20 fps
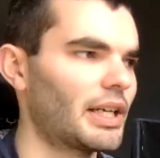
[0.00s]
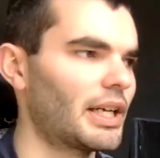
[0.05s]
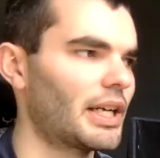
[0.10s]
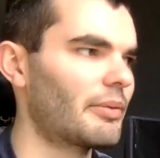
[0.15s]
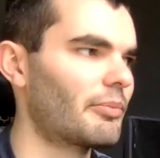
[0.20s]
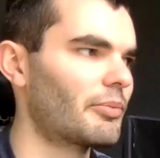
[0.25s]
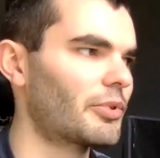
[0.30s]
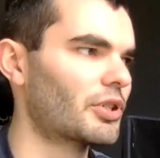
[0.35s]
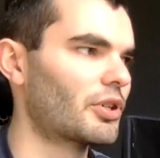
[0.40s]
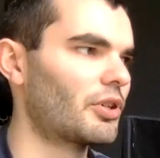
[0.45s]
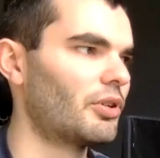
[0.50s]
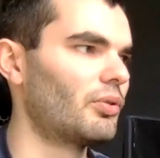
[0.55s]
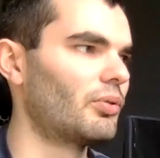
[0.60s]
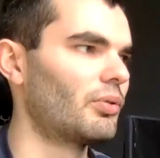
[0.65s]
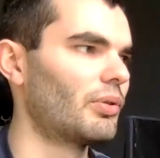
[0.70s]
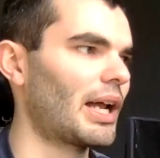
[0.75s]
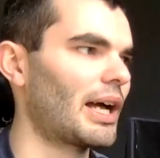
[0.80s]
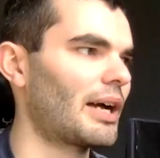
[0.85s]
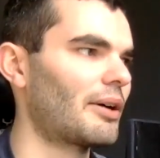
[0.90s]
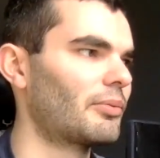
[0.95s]
It was
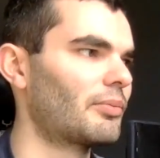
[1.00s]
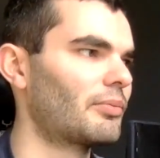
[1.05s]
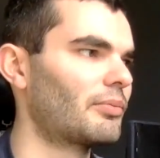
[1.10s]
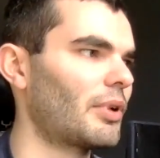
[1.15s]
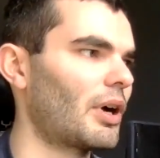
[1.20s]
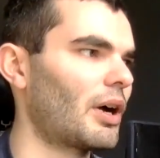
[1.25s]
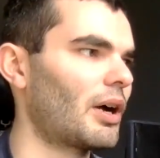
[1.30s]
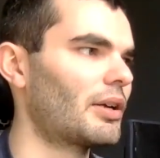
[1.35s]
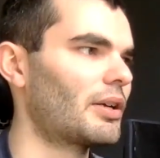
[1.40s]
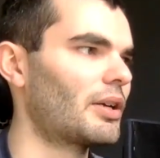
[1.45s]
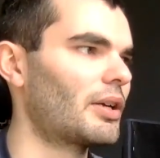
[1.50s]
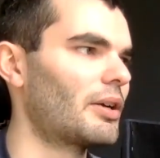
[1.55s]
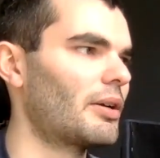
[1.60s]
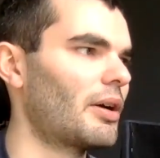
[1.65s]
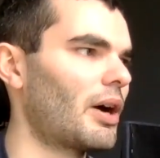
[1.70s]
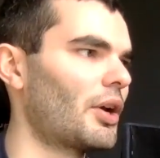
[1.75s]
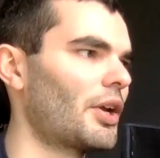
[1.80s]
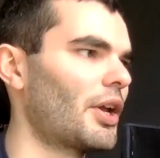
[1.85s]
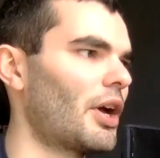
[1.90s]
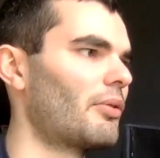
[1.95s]
cool how
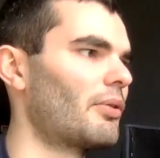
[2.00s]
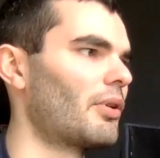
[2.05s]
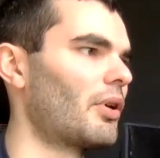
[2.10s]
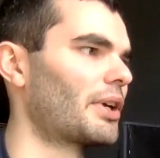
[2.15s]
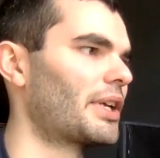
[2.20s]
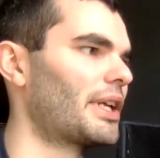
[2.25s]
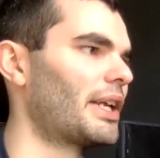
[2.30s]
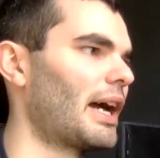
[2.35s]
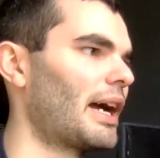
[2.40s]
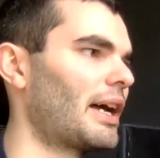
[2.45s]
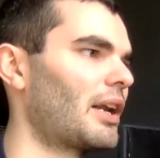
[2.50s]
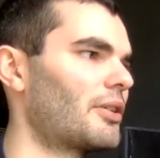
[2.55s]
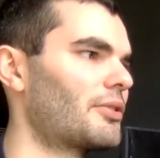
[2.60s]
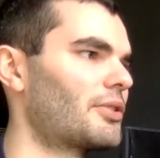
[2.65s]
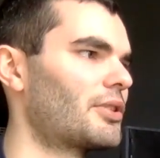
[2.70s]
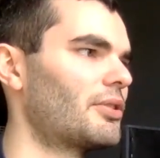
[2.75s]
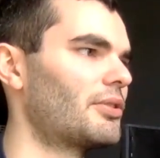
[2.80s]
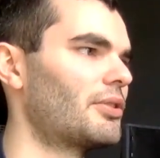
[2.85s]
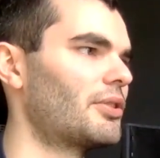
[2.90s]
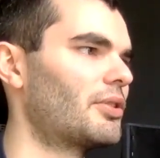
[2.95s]
I know, like in Halo
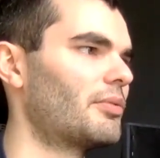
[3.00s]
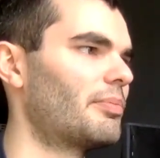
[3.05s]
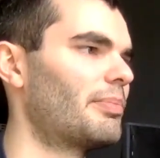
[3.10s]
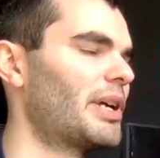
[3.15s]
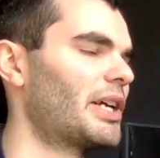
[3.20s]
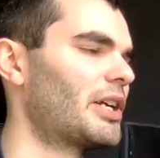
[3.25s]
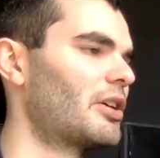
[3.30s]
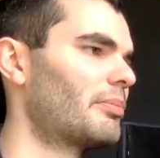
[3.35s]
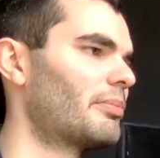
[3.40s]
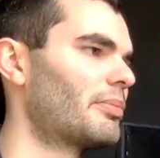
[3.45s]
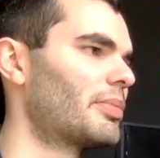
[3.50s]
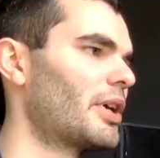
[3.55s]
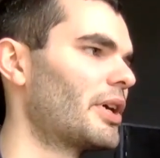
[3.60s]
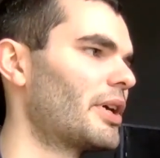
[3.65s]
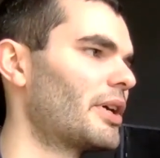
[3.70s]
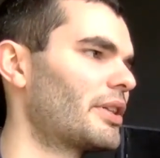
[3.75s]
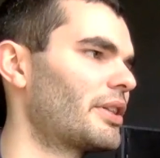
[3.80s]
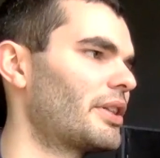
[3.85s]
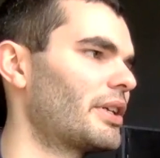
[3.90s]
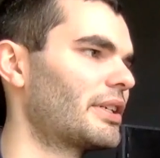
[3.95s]
2, you could pick up
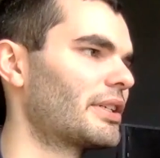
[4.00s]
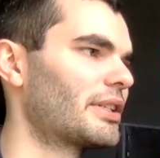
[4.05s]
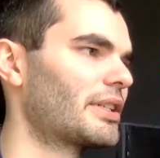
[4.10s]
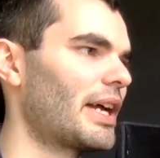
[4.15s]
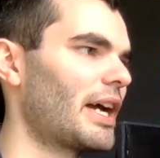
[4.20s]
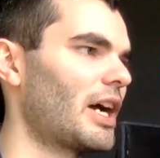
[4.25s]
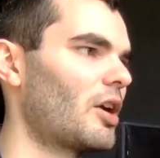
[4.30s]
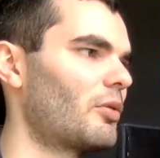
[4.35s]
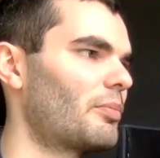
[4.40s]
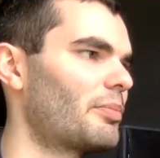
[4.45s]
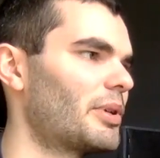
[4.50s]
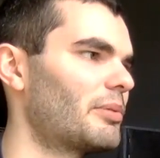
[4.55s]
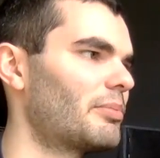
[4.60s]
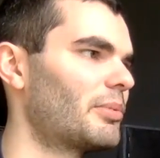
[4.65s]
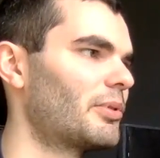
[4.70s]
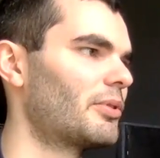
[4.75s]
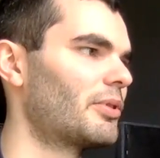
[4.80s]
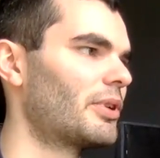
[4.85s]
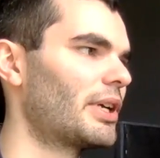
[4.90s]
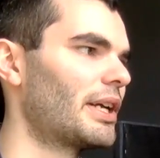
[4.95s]
things to help you,
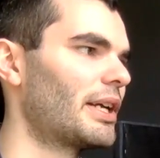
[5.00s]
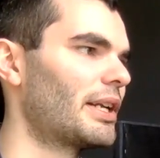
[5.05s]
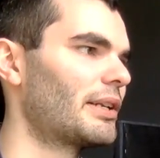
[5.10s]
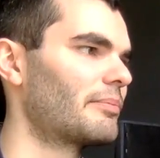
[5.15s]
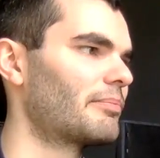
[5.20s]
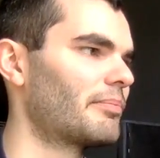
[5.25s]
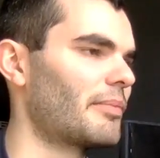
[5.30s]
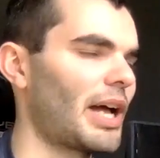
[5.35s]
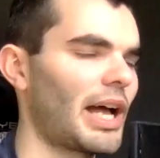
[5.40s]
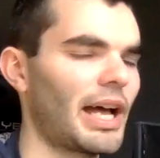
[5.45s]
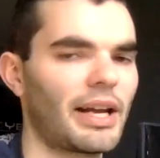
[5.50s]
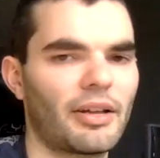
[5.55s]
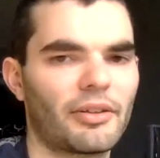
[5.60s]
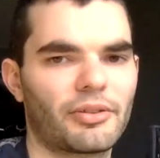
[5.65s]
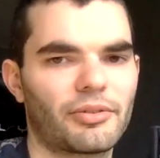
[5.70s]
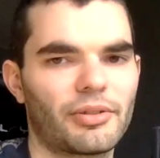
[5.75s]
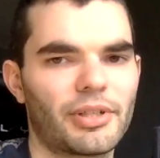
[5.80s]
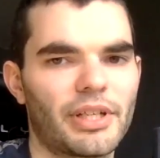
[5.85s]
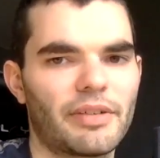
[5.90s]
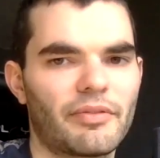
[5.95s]
but in Halo
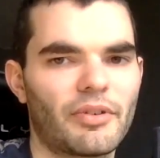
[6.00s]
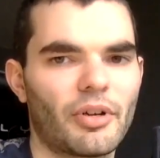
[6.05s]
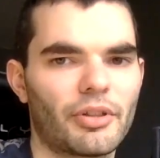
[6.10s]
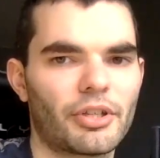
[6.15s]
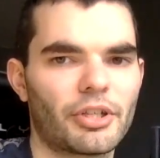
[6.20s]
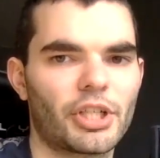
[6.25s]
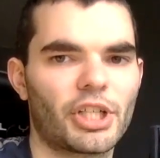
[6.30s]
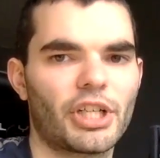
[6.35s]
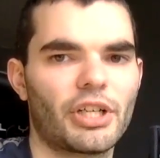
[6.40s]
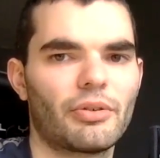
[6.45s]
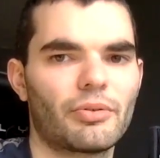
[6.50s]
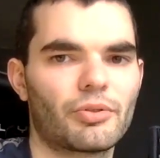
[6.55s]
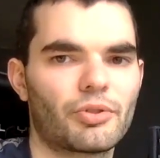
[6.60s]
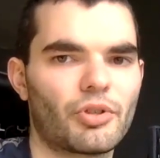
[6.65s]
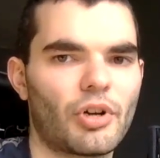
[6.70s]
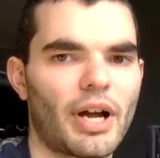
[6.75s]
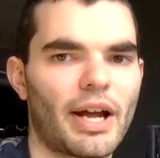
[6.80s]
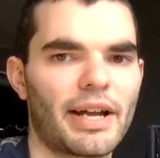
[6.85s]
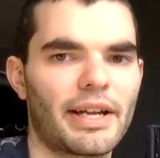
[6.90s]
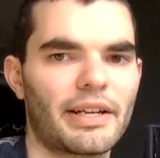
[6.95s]
3, you've got the shield
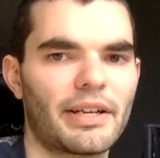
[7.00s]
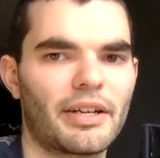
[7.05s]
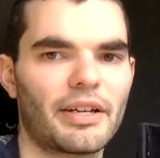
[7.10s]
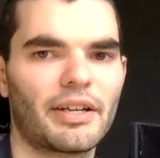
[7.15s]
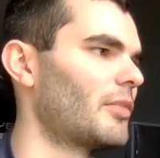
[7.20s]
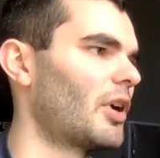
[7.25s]
drainer.